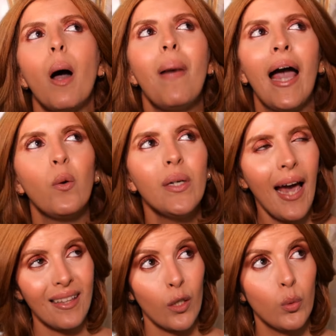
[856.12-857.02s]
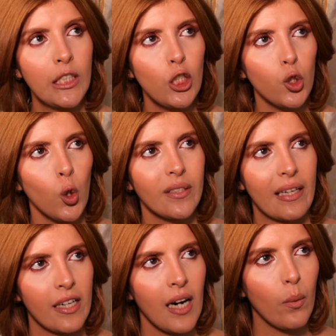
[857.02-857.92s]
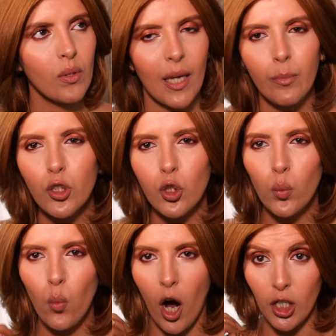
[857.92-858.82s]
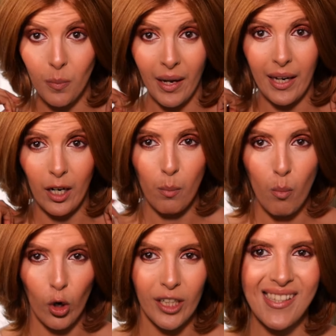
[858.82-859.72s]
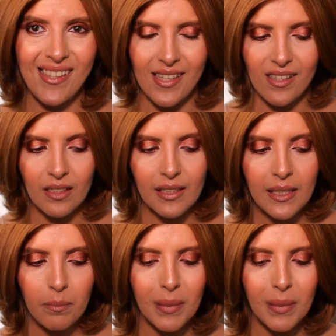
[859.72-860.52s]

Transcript: back when I had like really short hair, I was able to wash my hair more consistently,